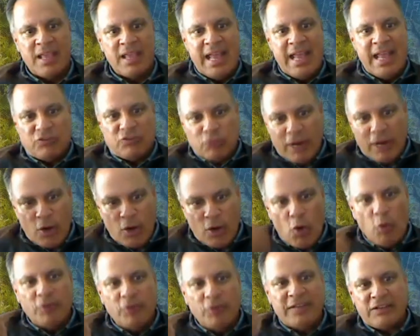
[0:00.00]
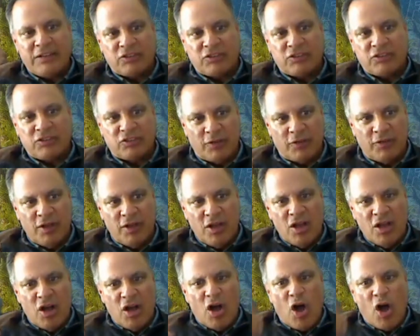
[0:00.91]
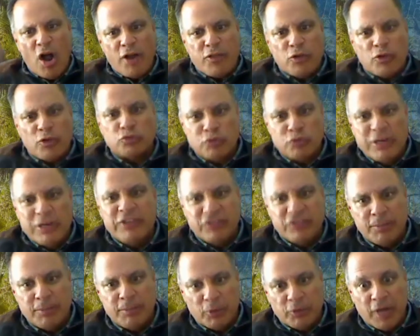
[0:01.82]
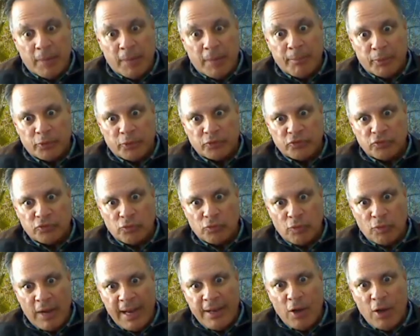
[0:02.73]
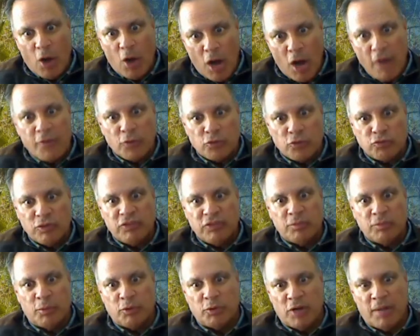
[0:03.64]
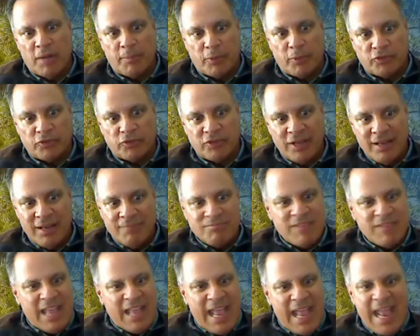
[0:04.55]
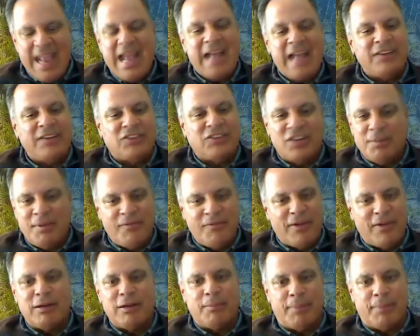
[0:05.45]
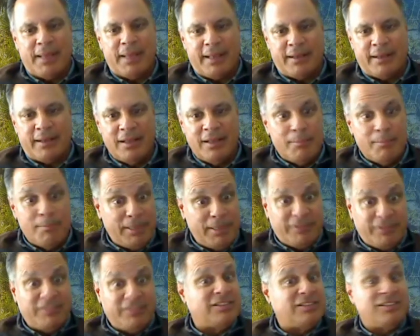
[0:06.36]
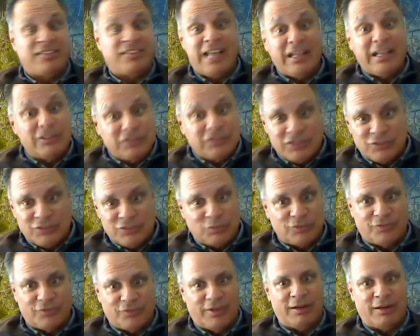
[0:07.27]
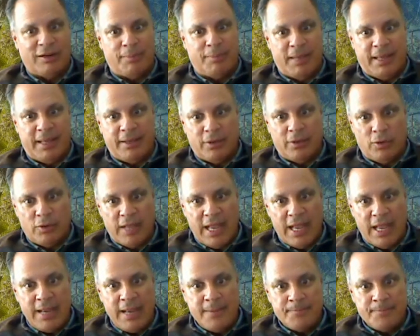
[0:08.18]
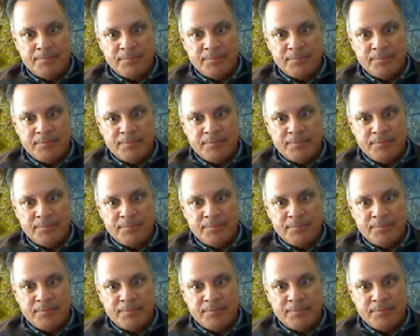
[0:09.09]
and try to always ask yourself, are those reasonable numbers, right? Are those reasonable numbers? AI is going to be very big. Business intelligence is very big, okay?